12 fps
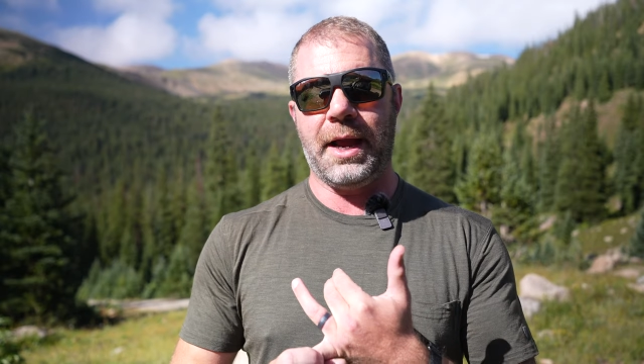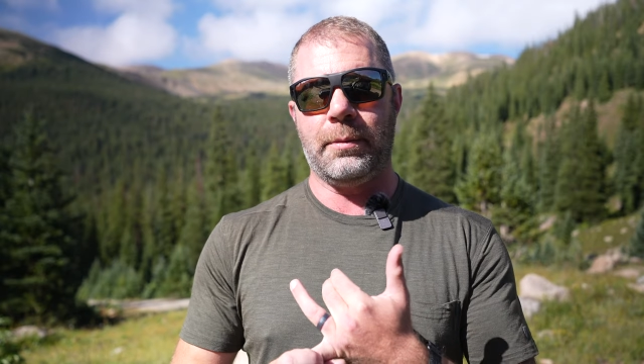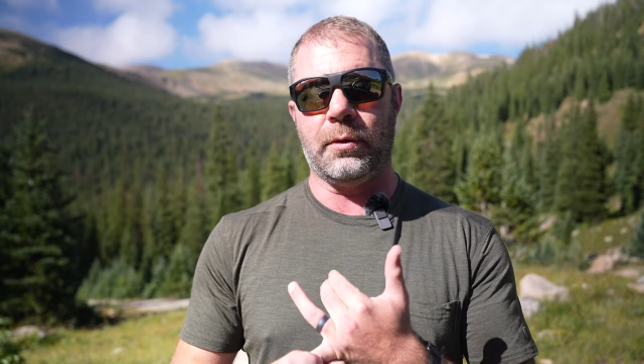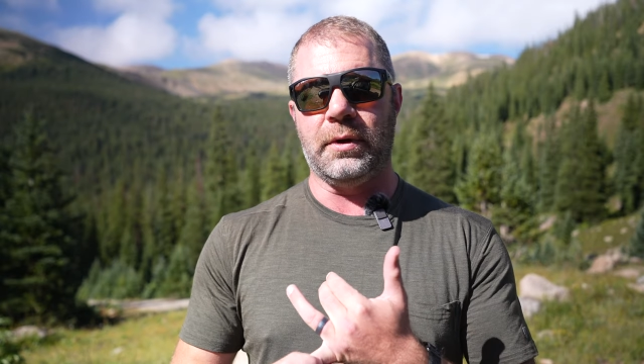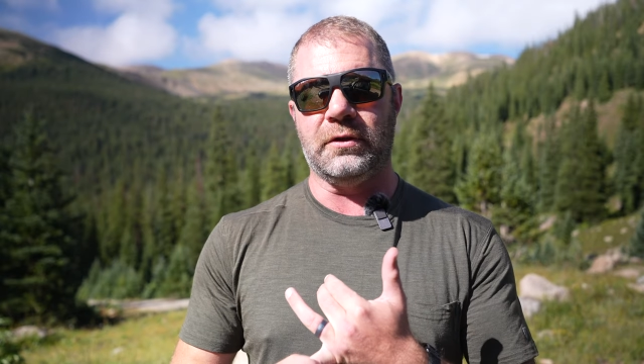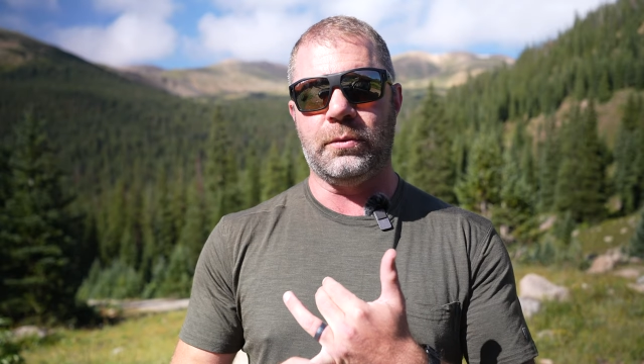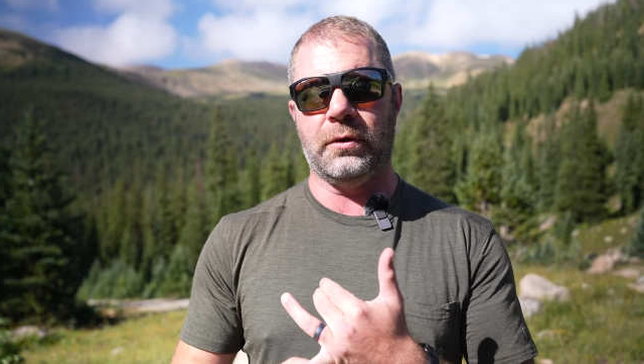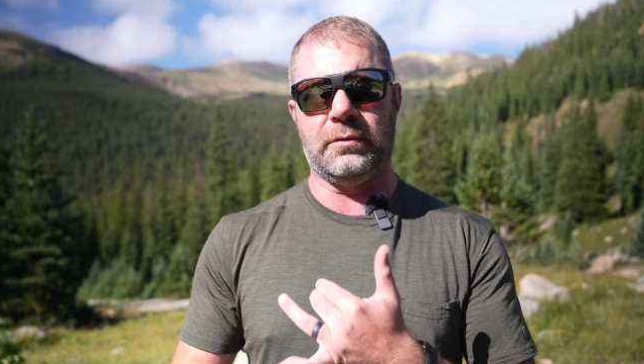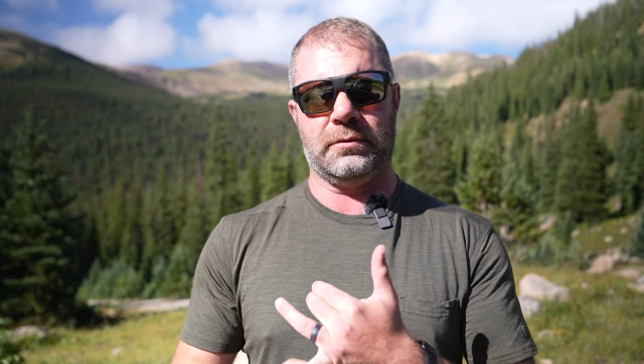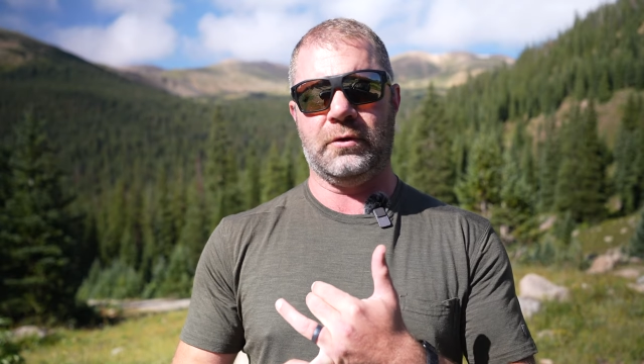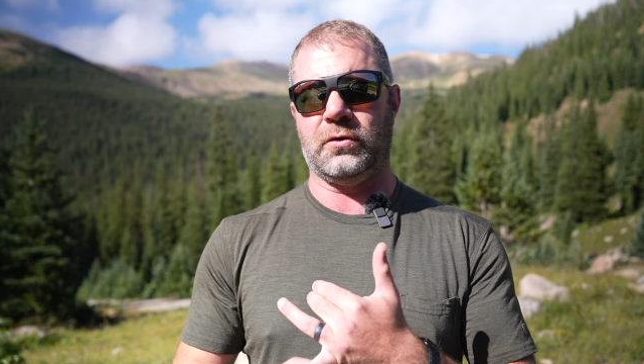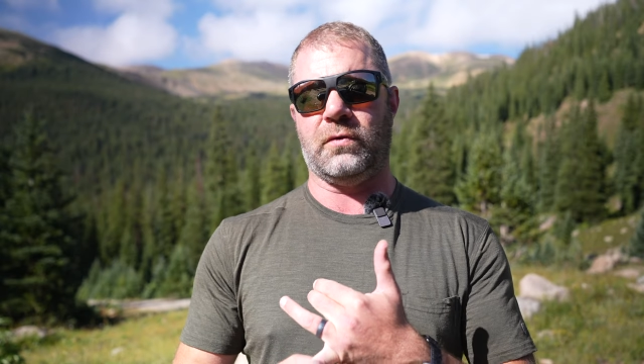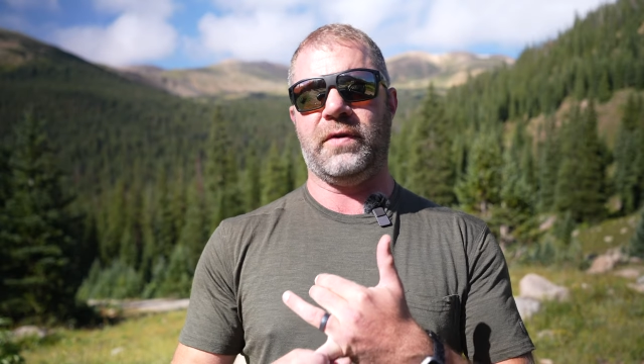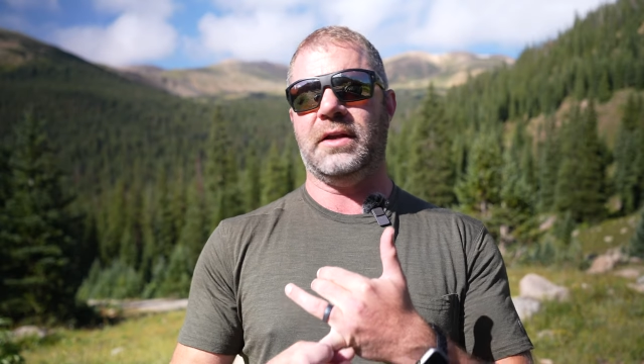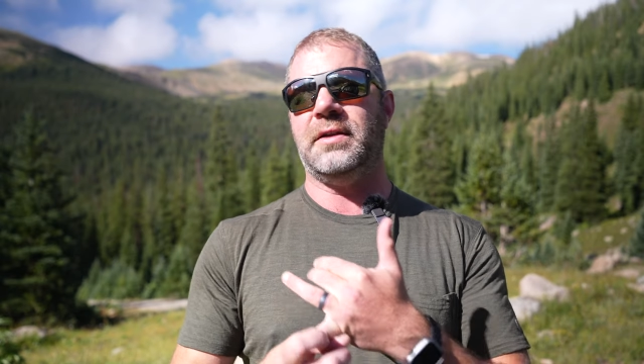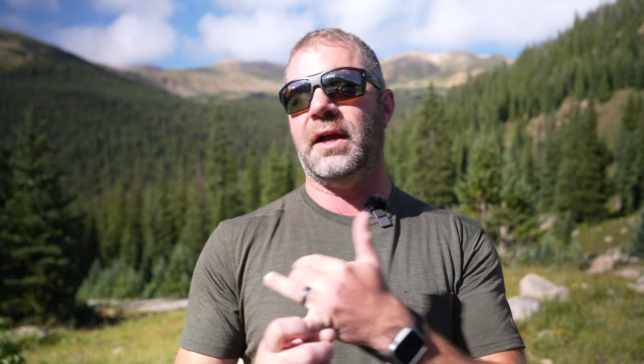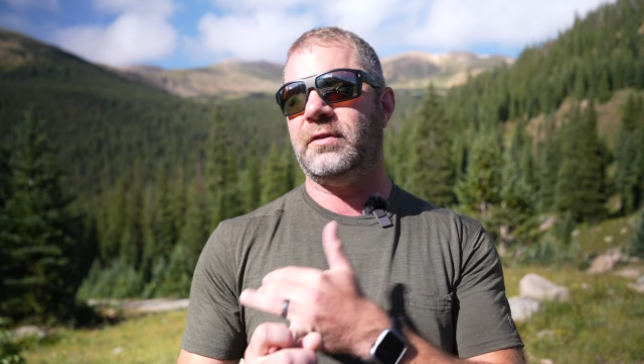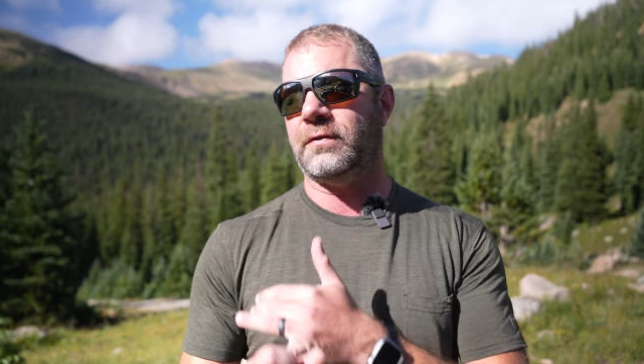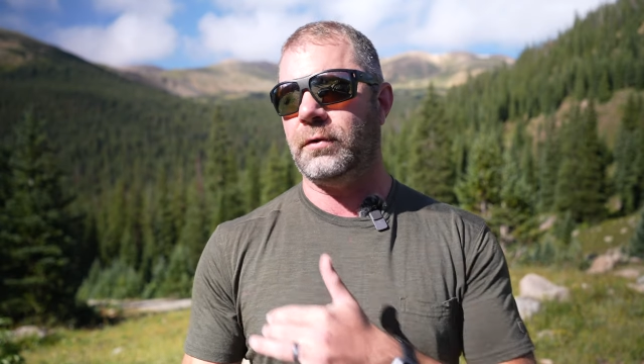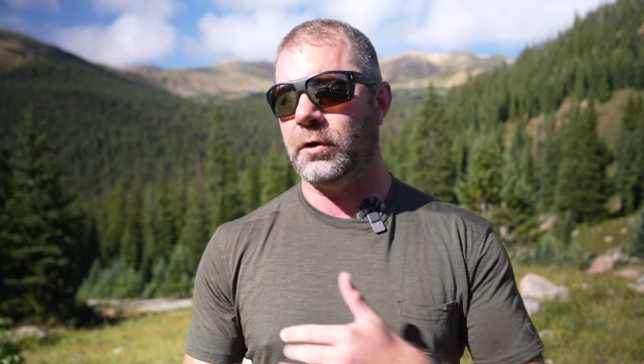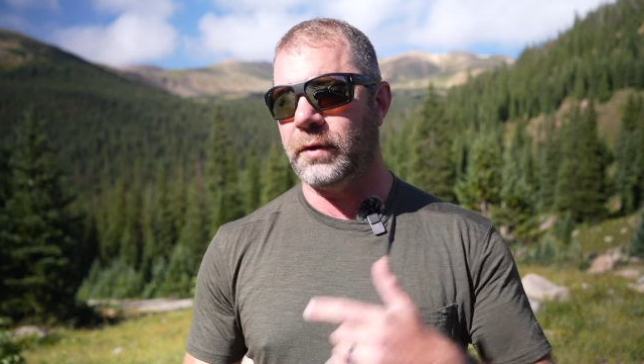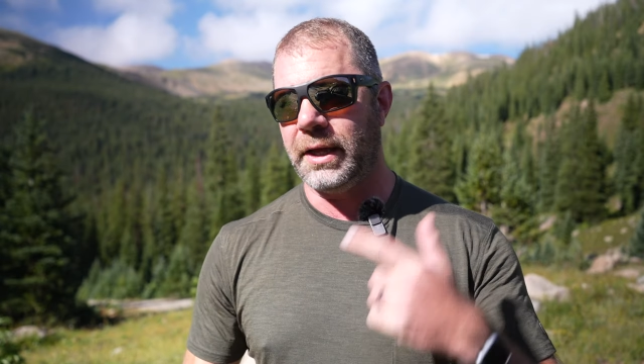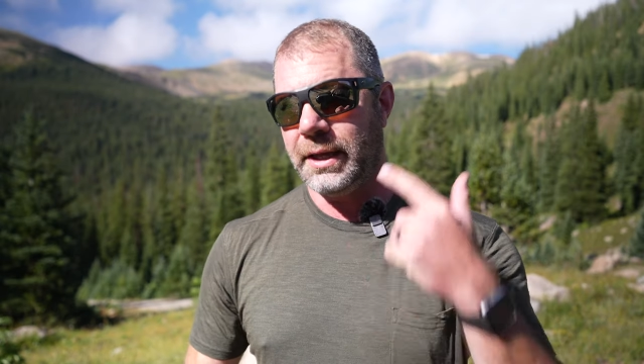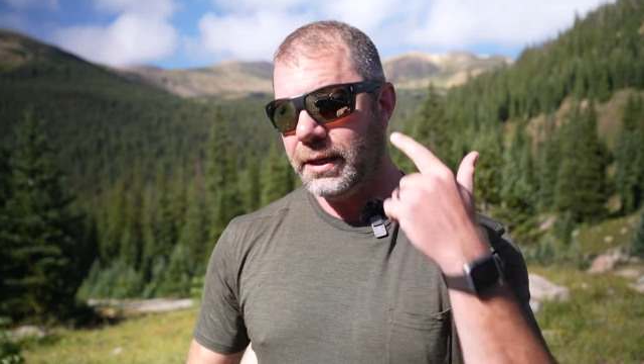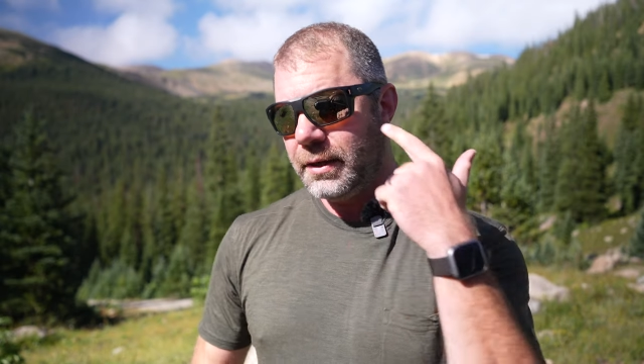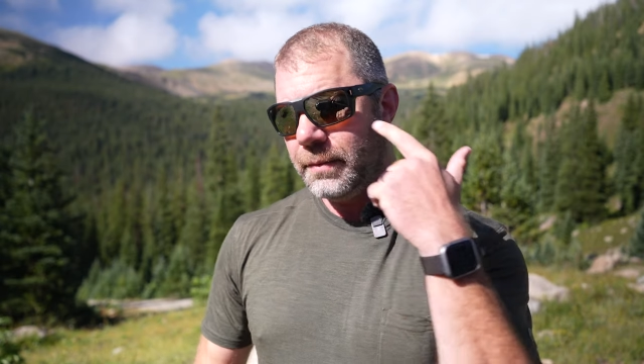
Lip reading: amber ones. Those are fantastic for low light.